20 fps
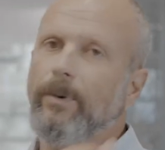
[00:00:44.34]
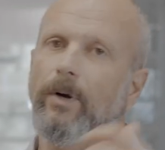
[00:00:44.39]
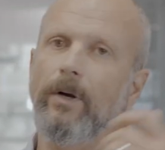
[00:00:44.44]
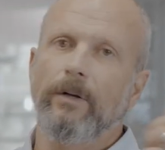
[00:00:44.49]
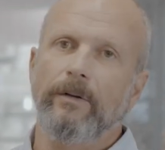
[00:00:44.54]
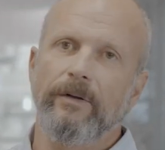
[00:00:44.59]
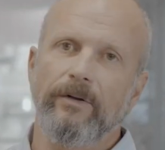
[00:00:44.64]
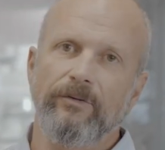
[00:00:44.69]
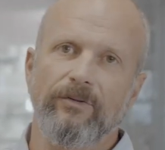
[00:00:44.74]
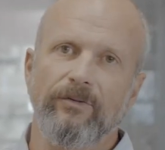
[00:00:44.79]

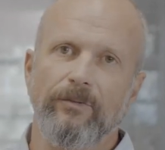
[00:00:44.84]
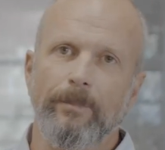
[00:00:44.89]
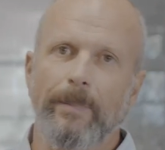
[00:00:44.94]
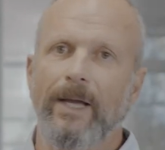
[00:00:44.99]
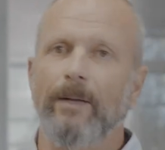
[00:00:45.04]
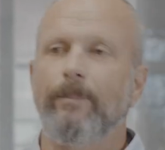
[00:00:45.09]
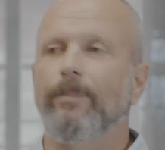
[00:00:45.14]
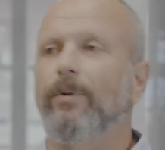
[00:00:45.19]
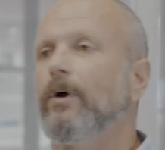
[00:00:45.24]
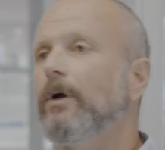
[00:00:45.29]
part, this is a
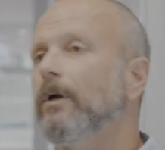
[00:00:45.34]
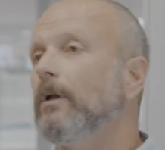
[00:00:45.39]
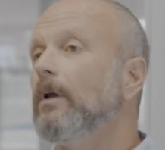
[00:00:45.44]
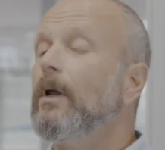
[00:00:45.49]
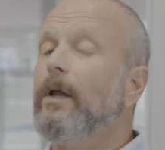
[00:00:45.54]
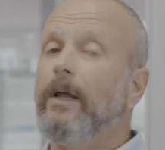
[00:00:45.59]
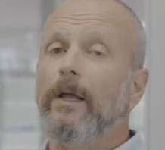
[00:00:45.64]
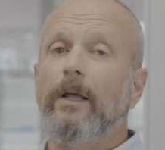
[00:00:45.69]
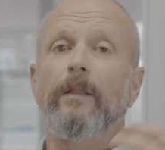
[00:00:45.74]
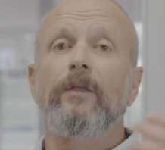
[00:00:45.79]
bad part,
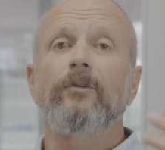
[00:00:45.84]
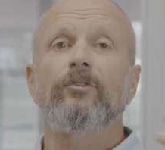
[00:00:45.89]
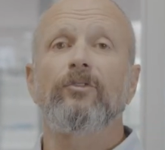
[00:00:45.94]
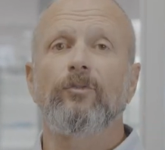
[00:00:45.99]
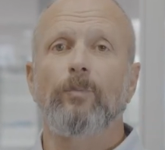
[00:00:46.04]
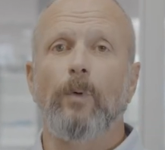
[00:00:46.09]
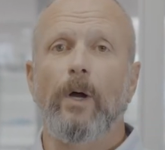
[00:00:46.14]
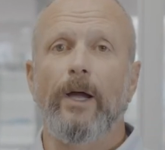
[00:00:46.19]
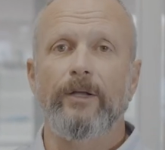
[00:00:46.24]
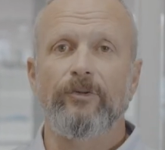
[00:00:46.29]
this
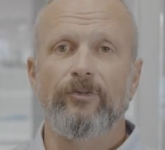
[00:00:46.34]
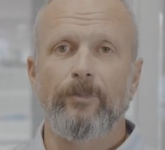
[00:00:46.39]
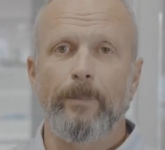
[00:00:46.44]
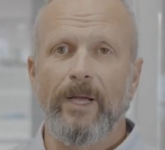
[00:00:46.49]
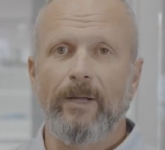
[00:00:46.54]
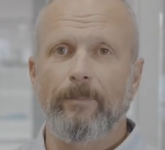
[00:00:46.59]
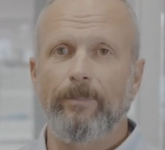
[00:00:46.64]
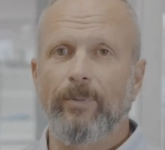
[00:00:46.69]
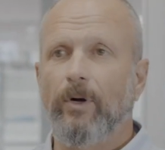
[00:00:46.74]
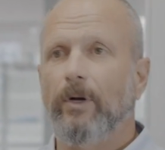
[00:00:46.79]
is why it's a
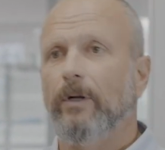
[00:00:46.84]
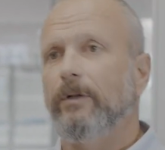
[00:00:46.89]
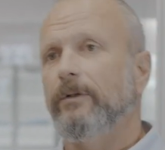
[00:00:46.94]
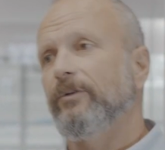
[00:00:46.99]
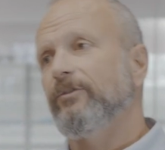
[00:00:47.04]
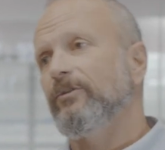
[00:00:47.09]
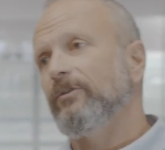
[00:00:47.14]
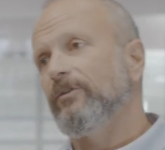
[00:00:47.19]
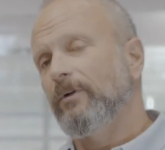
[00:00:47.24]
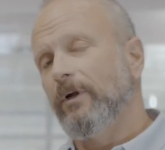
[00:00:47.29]
bad part,
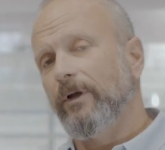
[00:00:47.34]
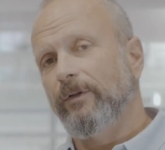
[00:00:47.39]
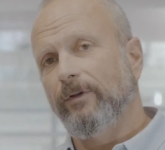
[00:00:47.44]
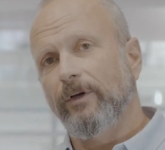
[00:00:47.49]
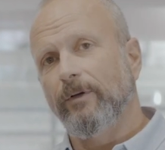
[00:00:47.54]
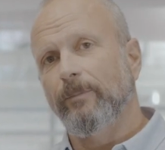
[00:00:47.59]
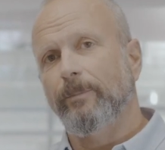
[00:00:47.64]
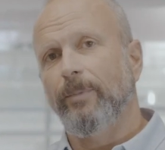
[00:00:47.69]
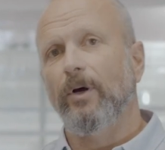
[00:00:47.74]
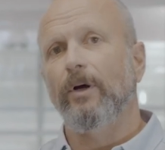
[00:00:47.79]
this is another
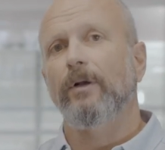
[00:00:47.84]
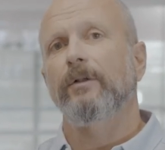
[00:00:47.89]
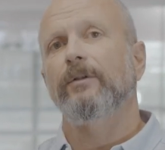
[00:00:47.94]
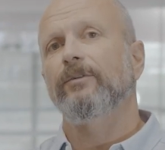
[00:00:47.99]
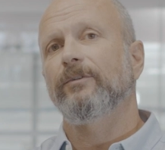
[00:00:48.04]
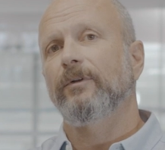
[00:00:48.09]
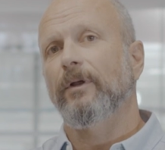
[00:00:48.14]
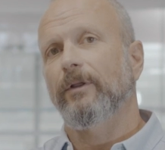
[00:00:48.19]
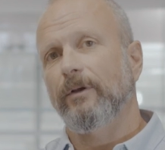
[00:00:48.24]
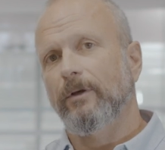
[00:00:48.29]
good part,
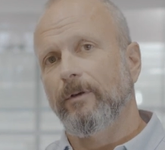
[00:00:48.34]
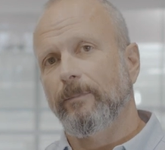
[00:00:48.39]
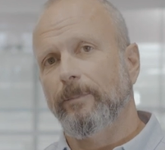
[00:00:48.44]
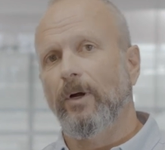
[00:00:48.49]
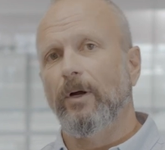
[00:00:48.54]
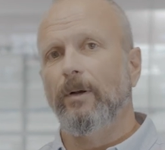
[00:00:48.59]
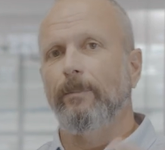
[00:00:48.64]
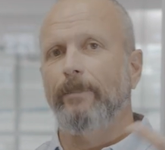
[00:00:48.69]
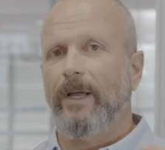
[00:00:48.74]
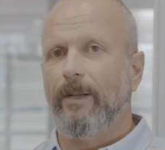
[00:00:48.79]
there's another good
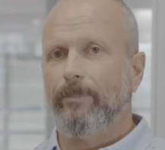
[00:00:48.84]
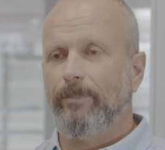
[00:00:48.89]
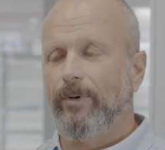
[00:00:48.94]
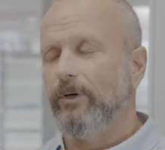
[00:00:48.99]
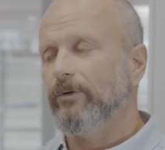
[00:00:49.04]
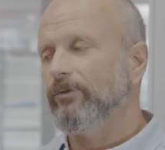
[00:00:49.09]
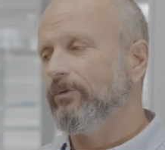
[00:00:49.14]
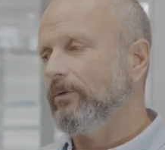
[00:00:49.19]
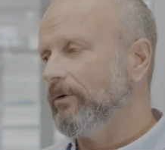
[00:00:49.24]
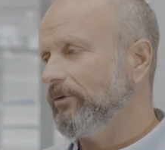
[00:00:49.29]
part, bad
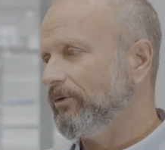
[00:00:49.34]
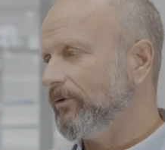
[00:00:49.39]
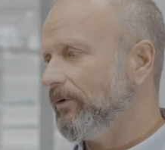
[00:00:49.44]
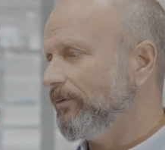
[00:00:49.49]
parts, and